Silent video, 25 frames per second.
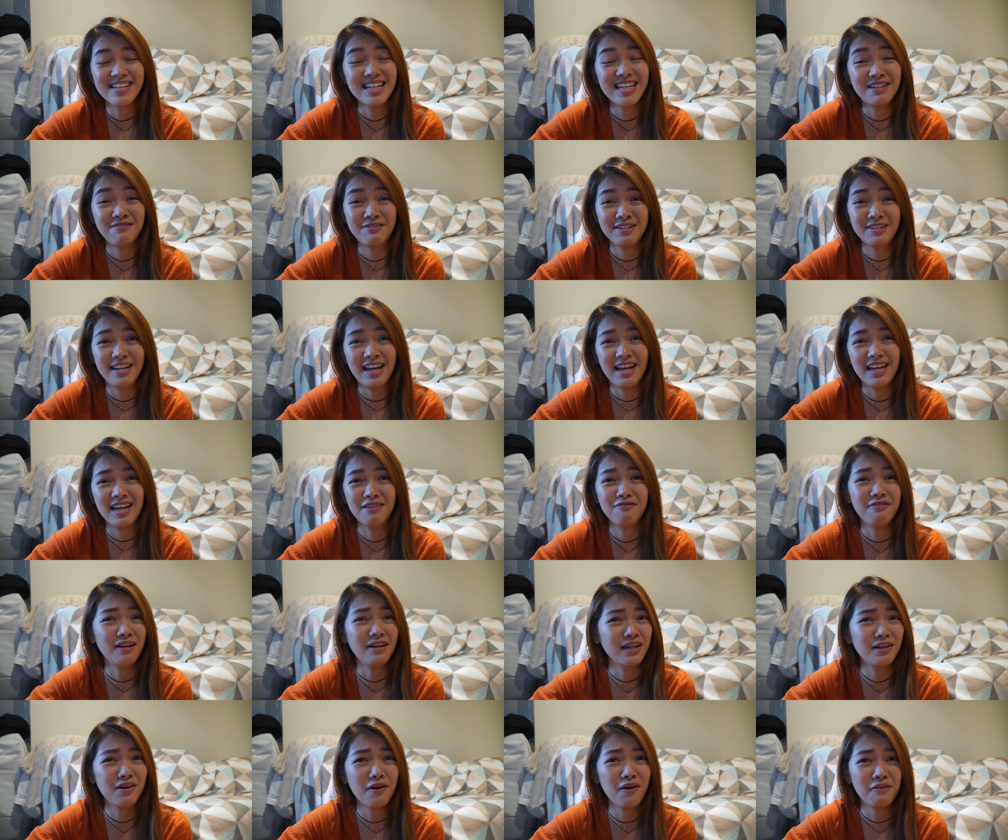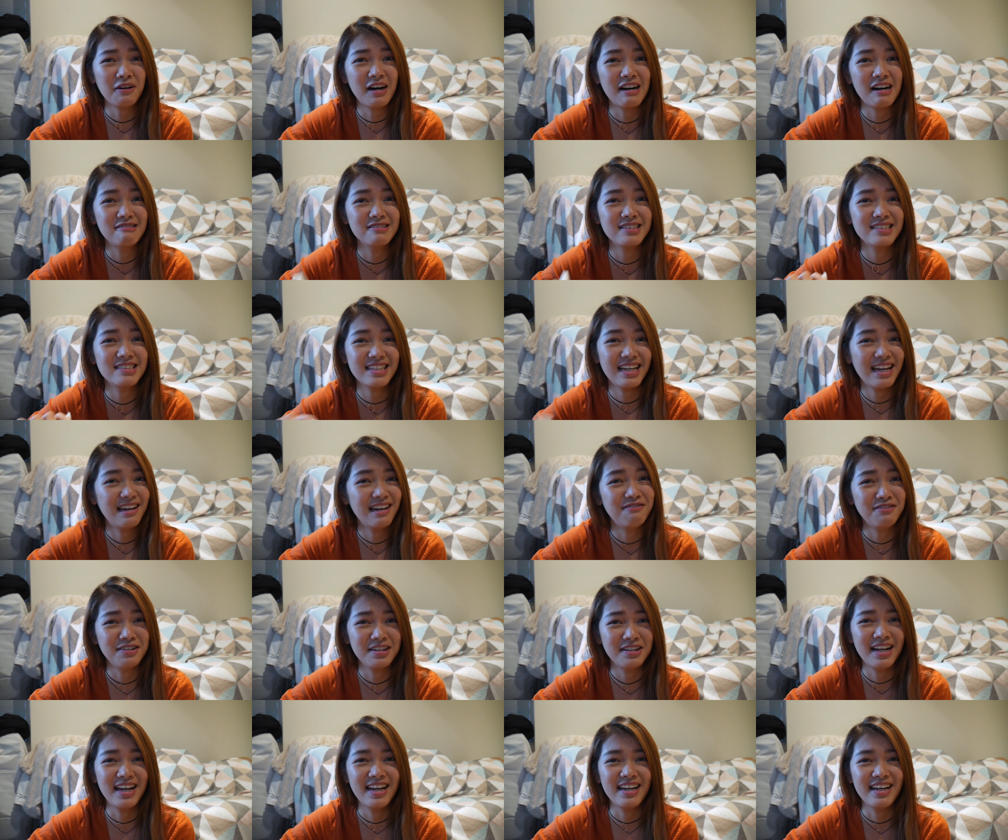every day, if I go out
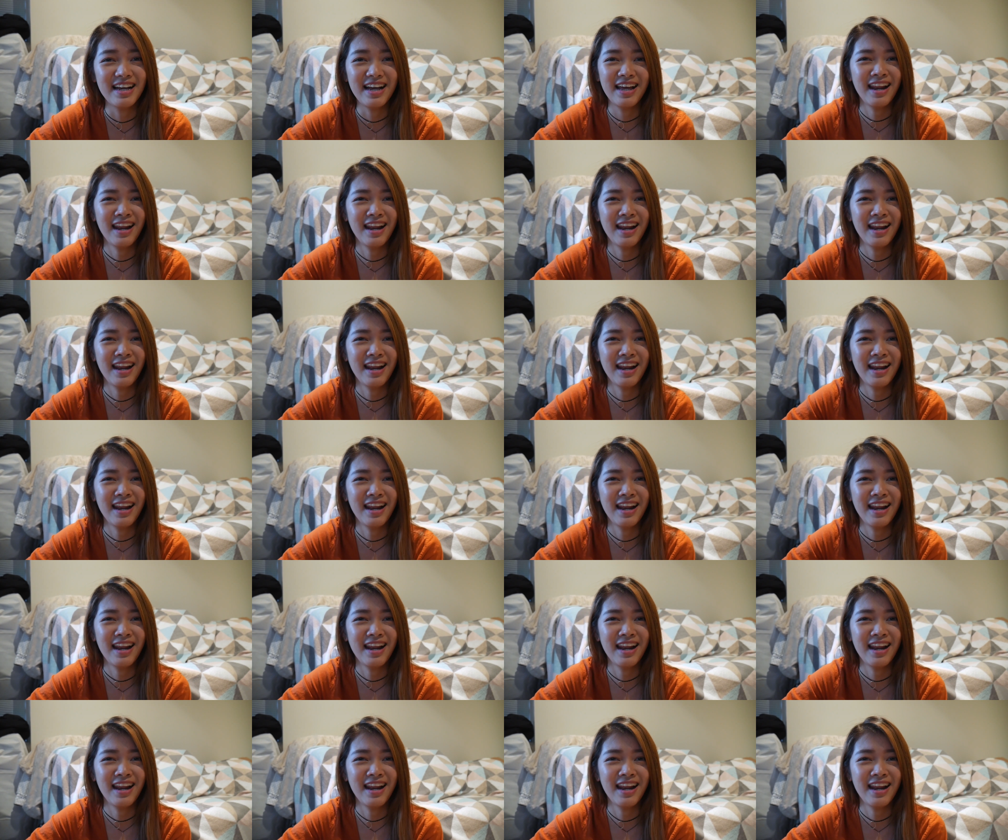every day,